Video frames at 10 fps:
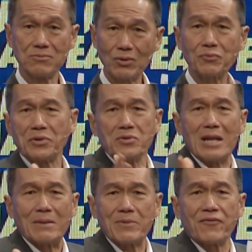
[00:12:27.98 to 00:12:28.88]
What were you
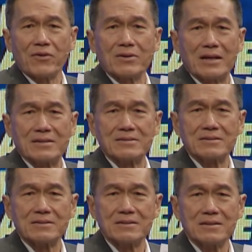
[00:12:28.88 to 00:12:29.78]
like before Christ?
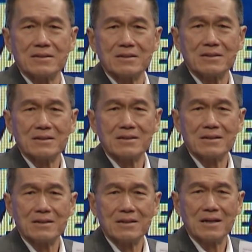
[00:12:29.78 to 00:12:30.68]

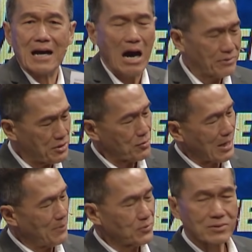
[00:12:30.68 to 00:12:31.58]
How did you
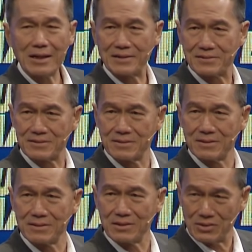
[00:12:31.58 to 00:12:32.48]
come to Christ?
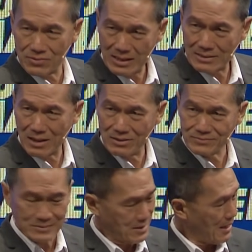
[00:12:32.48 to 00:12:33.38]
You write
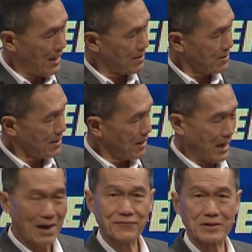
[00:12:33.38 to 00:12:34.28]
down, and
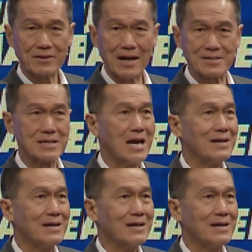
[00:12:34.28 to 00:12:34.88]
after Christ.